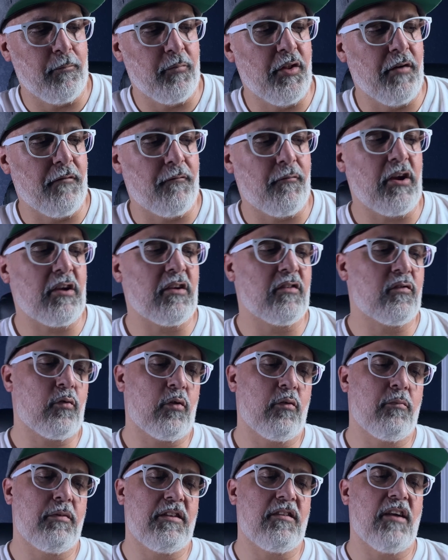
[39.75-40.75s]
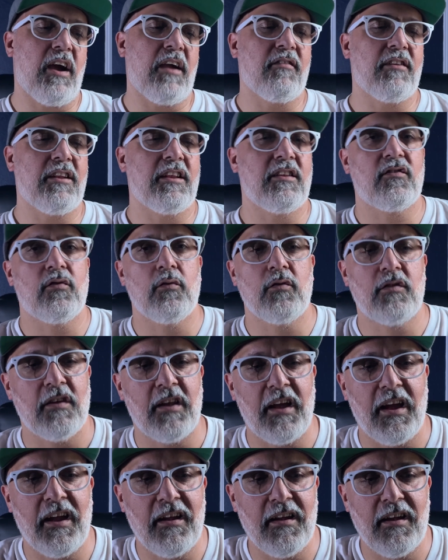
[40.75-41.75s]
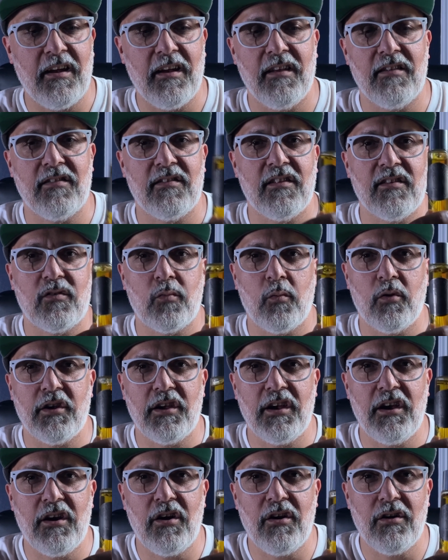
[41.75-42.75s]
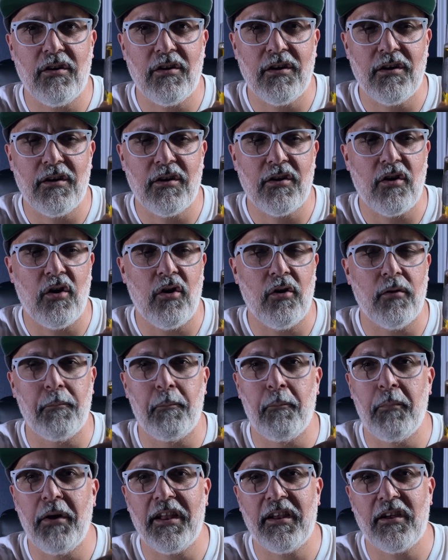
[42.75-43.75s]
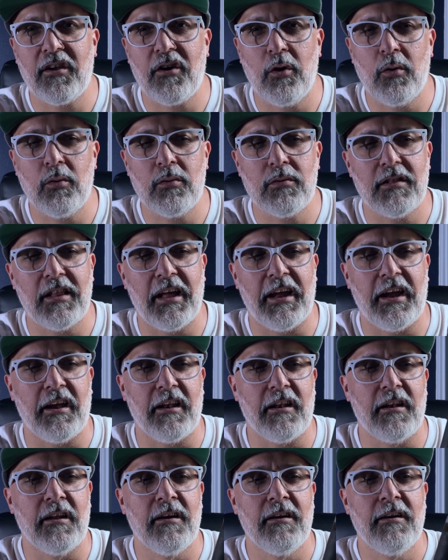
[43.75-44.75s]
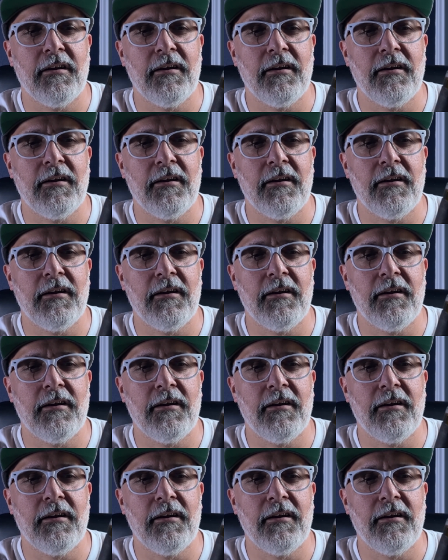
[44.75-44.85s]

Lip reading: The fragrance we're going to be diving into today is this one here called Petticoat Lane.